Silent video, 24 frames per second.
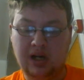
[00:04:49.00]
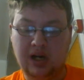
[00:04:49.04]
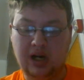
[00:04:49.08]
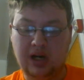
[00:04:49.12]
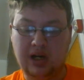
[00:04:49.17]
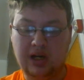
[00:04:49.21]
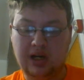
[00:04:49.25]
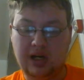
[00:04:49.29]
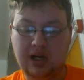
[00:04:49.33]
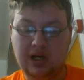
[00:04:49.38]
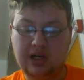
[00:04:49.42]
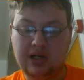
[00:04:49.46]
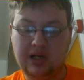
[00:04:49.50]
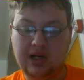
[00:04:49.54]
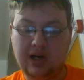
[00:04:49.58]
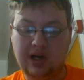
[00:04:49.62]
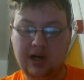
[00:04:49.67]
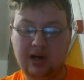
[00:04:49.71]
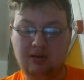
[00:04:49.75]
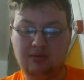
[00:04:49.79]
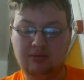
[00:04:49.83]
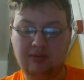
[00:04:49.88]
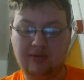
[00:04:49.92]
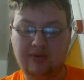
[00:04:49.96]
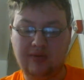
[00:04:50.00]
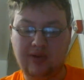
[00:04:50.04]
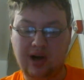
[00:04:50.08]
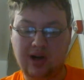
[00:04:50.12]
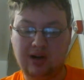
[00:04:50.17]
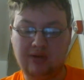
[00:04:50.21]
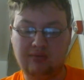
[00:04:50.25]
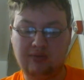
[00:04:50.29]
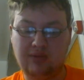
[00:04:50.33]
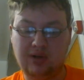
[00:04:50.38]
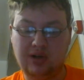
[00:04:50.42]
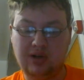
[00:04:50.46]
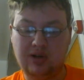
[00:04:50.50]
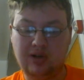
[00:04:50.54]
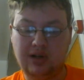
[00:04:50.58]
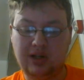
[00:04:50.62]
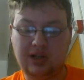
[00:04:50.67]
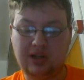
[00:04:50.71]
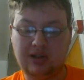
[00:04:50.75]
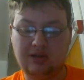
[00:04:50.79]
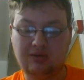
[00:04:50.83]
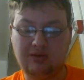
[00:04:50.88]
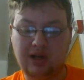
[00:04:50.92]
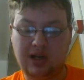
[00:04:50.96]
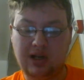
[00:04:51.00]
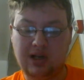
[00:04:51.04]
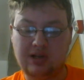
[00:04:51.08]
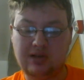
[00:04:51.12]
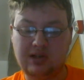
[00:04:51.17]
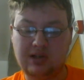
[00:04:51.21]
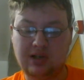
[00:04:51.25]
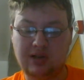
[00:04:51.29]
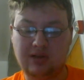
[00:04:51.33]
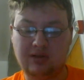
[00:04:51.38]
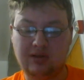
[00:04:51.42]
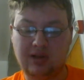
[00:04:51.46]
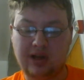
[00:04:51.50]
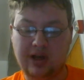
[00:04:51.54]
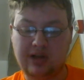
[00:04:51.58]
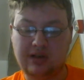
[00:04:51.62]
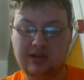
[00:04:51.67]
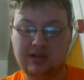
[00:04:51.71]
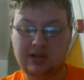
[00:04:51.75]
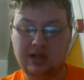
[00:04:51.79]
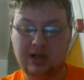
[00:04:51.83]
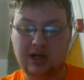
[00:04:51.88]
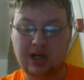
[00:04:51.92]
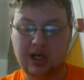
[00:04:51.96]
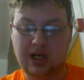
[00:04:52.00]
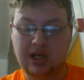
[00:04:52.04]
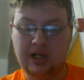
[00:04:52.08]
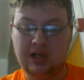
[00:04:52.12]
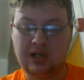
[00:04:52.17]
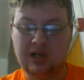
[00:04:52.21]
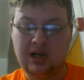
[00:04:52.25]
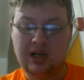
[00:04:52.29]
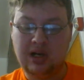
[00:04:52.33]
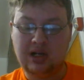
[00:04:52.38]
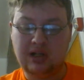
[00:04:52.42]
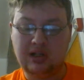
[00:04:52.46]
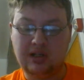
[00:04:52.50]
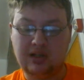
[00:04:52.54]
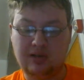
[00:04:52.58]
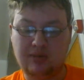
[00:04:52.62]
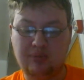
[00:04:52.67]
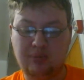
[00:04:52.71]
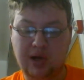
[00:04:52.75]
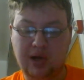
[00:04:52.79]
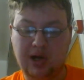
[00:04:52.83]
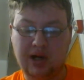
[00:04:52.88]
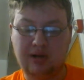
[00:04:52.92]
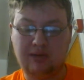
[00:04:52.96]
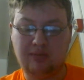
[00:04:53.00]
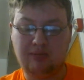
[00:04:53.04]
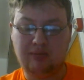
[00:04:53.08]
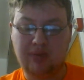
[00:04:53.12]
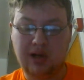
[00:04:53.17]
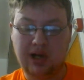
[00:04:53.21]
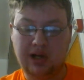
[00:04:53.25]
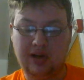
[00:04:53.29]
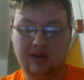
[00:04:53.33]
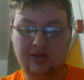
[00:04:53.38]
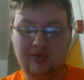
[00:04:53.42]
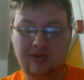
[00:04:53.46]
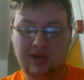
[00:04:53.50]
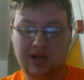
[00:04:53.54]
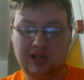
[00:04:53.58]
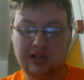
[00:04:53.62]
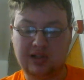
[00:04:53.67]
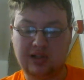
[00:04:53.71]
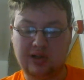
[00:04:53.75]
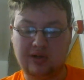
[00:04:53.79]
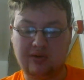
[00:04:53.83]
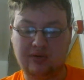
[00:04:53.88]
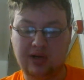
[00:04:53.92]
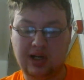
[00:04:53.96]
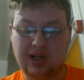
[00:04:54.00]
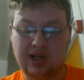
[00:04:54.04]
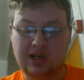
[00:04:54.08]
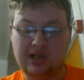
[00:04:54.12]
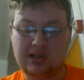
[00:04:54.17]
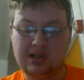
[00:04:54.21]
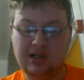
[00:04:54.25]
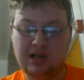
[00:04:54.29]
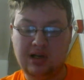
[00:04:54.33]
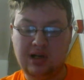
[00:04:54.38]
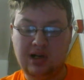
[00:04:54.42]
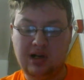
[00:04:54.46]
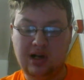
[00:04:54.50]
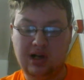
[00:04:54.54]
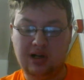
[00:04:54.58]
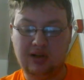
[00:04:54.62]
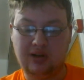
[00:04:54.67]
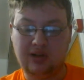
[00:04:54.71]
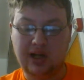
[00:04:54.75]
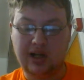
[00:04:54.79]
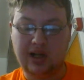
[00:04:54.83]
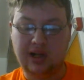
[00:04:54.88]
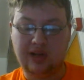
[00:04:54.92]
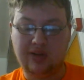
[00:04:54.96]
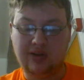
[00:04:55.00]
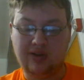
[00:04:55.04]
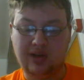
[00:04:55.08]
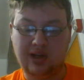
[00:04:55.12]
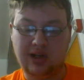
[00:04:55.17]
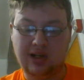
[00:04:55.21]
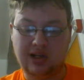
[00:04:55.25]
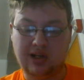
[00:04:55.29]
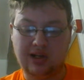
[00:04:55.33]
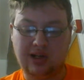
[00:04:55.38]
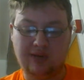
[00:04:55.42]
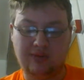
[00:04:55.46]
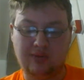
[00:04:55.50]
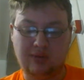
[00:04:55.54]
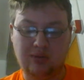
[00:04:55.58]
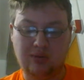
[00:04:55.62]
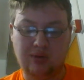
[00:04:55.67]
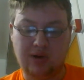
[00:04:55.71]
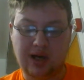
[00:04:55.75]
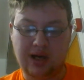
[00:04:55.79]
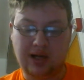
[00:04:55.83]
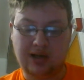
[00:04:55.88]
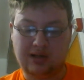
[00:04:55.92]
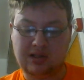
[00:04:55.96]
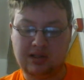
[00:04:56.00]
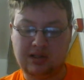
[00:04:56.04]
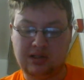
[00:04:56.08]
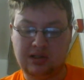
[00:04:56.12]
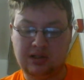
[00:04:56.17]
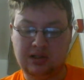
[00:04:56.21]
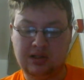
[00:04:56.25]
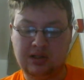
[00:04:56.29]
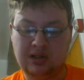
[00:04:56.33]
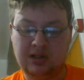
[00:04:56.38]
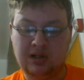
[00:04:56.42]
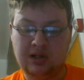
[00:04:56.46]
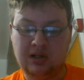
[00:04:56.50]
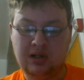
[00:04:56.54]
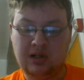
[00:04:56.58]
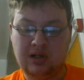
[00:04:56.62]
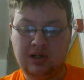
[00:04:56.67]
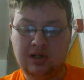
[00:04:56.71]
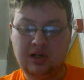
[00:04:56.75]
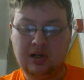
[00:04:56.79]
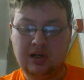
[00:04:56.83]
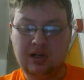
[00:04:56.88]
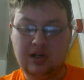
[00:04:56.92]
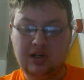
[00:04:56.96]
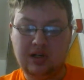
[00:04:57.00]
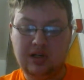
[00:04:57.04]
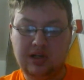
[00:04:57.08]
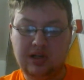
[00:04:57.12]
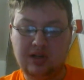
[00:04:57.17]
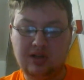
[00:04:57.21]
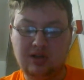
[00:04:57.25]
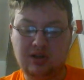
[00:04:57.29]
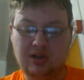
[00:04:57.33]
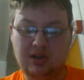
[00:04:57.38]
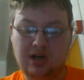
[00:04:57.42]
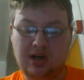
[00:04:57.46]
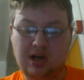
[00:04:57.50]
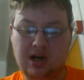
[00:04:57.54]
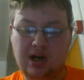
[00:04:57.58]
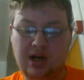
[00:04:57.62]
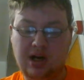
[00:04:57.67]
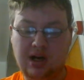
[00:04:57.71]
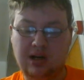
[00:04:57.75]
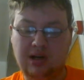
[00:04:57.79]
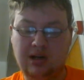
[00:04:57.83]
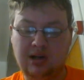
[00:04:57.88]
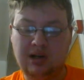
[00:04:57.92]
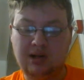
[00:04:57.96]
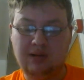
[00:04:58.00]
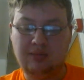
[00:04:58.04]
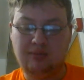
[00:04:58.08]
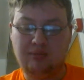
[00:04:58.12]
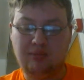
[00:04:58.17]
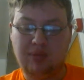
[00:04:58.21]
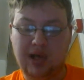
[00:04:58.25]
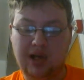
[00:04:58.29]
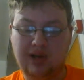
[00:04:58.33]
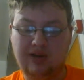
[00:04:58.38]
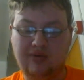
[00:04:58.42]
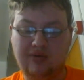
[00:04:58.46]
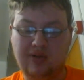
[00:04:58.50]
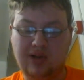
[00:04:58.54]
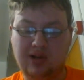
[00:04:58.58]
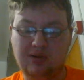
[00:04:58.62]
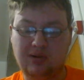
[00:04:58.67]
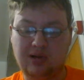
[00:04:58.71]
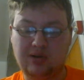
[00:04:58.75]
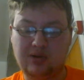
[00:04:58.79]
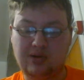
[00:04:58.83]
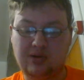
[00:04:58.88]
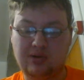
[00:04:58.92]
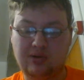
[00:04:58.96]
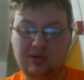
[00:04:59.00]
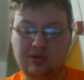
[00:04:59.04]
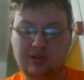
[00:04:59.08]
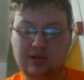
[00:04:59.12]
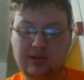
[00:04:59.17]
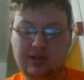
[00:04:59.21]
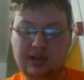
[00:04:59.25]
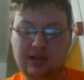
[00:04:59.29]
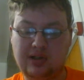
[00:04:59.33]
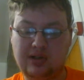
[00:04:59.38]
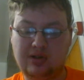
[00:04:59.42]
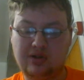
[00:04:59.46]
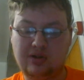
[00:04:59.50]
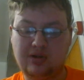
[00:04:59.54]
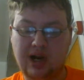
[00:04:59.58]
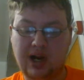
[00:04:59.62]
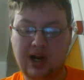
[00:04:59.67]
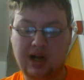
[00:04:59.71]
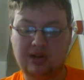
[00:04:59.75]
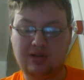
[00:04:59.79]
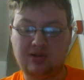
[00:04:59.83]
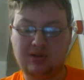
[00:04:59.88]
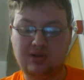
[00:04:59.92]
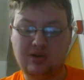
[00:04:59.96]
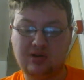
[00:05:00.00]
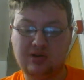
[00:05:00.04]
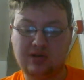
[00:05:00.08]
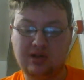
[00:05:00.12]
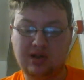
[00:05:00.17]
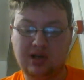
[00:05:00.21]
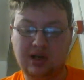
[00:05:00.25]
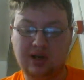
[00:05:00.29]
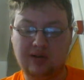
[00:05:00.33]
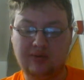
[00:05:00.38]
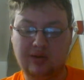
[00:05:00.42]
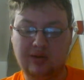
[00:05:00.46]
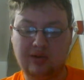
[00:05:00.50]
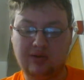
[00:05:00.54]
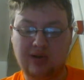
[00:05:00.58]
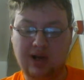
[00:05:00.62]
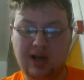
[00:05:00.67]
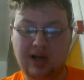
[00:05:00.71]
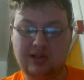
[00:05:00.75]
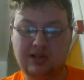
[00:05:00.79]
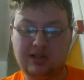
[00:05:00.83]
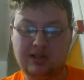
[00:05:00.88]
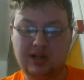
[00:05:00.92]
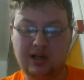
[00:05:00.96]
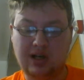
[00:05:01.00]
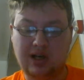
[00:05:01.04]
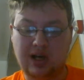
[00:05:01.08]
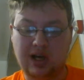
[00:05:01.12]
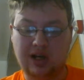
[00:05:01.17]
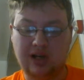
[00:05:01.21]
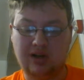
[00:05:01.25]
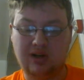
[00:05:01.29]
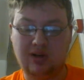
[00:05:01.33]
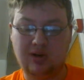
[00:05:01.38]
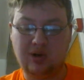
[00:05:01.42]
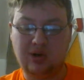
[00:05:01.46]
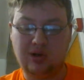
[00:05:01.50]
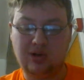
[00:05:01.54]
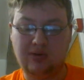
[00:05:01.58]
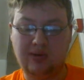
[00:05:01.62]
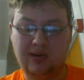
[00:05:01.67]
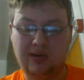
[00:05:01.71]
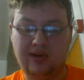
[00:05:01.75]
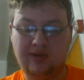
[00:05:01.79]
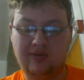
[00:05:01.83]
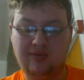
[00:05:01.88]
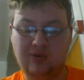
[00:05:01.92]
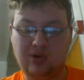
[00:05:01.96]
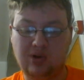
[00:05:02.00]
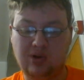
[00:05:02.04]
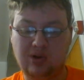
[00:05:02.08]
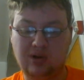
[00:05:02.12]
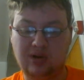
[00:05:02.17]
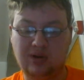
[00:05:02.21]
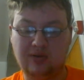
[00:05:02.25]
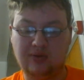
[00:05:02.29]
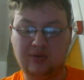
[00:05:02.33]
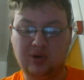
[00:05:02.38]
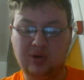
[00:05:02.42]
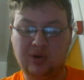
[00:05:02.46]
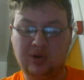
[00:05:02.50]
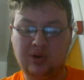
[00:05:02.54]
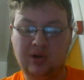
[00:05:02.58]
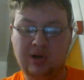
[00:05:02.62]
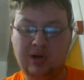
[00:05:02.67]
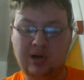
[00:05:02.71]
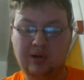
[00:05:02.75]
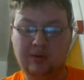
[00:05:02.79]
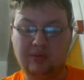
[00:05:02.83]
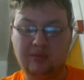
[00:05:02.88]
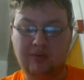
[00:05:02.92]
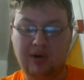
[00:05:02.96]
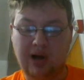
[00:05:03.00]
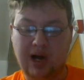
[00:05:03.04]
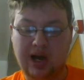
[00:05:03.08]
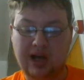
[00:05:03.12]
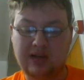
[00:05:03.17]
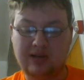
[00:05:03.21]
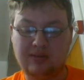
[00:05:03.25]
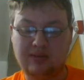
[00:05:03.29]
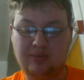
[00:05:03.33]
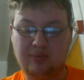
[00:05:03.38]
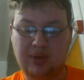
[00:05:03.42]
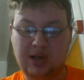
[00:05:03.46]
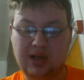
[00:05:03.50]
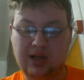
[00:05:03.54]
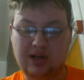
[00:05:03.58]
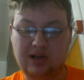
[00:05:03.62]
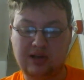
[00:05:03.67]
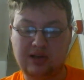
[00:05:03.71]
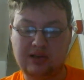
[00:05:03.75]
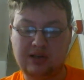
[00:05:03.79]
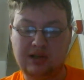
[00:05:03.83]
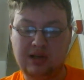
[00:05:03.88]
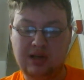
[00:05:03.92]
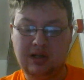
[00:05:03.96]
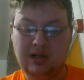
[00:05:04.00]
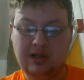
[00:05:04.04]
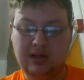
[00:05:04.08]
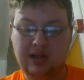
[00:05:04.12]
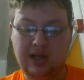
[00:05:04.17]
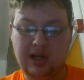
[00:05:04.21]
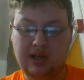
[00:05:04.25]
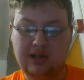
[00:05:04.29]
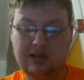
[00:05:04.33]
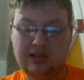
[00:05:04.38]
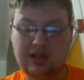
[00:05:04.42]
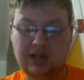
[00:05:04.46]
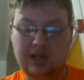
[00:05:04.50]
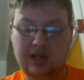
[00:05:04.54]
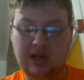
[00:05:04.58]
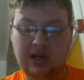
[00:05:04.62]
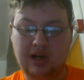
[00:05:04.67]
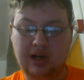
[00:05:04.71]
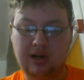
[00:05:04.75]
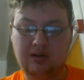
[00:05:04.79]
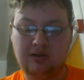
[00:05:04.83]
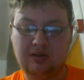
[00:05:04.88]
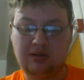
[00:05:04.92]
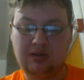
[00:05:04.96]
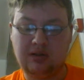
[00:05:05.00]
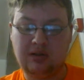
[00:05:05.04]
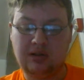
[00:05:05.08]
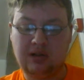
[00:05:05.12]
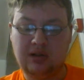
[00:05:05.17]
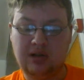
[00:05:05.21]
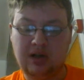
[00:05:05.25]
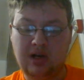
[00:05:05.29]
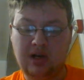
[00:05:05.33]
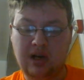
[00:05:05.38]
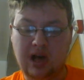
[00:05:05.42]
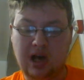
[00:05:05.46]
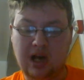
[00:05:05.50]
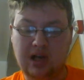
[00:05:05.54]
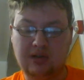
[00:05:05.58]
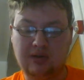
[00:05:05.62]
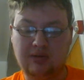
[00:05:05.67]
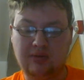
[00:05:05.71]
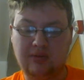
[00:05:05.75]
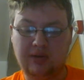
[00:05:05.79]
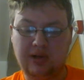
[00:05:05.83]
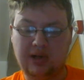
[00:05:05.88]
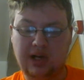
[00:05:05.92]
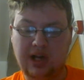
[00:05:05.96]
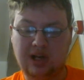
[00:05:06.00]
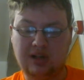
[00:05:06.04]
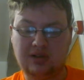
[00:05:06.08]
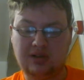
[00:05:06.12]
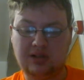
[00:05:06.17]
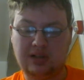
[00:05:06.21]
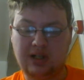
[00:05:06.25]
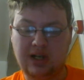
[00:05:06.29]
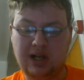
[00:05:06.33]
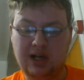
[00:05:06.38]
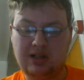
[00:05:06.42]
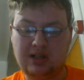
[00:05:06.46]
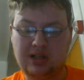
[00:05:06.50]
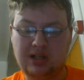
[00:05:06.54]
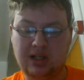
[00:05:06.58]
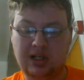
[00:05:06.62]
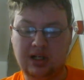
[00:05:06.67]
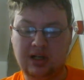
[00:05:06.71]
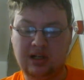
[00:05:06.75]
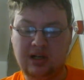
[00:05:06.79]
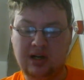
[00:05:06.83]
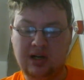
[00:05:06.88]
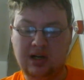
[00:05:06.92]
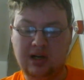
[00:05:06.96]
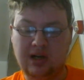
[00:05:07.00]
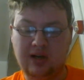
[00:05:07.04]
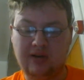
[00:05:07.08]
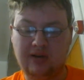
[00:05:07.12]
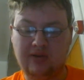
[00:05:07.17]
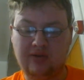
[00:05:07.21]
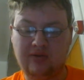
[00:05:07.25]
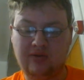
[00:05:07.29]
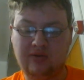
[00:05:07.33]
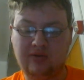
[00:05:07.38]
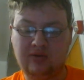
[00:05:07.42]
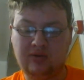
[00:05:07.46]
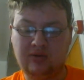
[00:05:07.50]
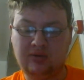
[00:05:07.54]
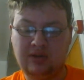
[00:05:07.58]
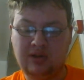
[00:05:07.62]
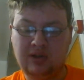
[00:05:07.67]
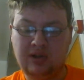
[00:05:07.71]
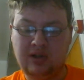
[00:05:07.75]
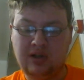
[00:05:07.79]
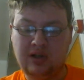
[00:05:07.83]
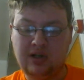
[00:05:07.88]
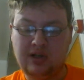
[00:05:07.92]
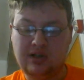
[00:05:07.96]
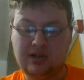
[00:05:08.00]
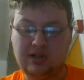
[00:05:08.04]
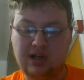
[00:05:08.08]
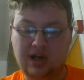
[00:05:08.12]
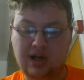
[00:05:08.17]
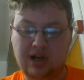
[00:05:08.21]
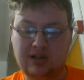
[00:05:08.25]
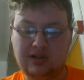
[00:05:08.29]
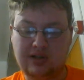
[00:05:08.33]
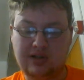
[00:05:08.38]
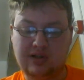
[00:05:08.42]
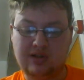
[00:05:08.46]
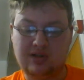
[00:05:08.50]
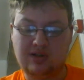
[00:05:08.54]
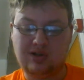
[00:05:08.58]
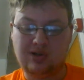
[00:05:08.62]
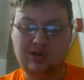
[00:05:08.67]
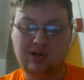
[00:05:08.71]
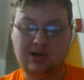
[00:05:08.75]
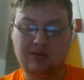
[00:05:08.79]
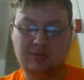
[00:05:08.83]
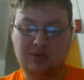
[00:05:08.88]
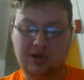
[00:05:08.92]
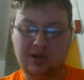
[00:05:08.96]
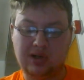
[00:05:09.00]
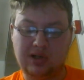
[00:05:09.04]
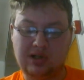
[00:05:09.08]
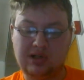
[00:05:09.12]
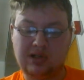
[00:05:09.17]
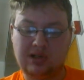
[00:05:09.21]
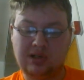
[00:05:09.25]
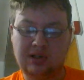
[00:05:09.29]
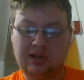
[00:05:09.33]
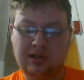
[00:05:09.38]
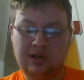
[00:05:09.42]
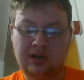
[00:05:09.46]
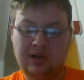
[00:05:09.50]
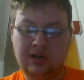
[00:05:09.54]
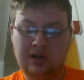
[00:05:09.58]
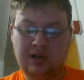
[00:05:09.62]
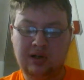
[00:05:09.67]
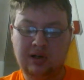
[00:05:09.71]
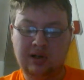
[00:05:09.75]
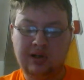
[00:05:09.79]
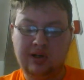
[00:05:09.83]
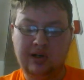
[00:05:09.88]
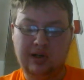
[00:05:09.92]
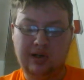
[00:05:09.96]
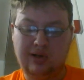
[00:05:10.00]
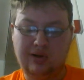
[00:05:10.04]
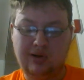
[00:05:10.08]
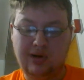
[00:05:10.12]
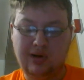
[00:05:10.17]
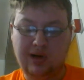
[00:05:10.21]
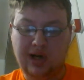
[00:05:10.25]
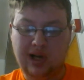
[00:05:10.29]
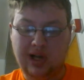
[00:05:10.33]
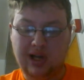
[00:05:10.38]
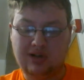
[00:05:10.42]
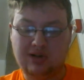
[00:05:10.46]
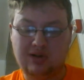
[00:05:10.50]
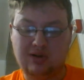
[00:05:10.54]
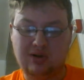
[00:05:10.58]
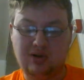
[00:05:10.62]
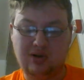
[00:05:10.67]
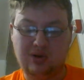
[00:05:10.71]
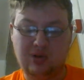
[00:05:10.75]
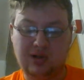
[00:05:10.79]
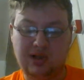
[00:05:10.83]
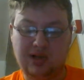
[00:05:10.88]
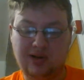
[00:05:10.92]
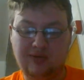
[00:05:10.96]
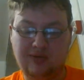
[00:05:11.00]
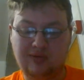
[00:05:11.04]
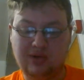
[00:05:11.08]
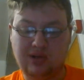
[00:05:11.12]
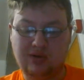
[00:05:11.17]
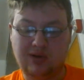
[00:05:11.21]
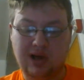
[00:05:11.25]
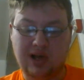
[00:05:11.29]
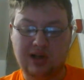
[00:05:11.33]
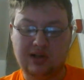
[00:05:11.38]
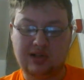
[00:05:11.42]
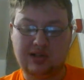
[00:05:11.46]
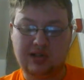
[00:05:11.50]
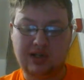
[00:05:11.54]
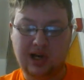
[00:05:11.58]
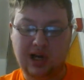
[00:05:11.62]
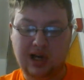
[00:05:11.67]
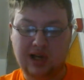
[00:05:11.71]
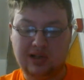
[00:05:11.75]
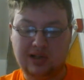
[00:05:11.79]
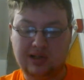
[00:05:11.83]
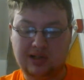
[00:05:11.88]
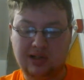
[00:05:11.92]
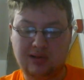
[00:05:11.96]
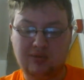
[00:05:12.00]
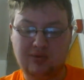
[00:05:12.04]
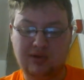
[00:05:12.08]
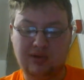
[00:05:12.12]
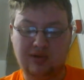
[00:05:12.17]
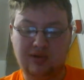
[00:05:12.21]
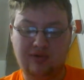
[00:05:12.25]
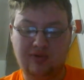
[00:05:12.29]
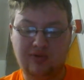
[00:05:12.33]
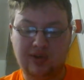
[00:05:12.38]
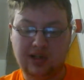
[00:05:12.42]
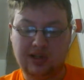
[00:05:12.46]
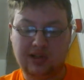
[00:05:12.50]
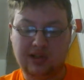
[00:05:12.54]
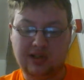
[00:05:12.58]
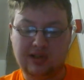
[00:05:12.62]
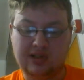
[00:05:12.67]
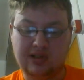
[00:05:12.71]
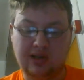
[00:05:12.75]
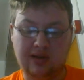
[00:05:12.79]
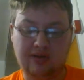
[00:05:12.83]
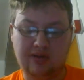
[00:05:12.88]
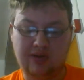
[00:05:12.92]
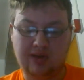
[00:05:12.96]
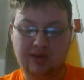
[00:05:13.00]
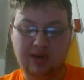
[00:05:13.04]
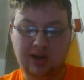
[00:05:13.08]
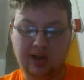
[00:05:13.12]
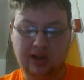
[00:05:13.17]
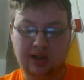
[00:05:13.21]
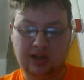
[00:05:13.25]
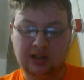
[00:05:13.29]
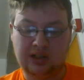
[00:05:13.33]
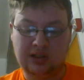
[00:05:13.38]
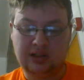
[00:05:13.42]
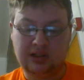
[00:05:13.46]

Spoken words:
and he did it without ruining the legacy of The Last Jedi, despite many fans and critics alike thinking otherwise. These are the odd bedfellows detractors of The Last Jedi are gleeful over Rise because they see it as a renunciation of Johnson's Star Wars. critics who loved The Last Jedi seem to think the same thing.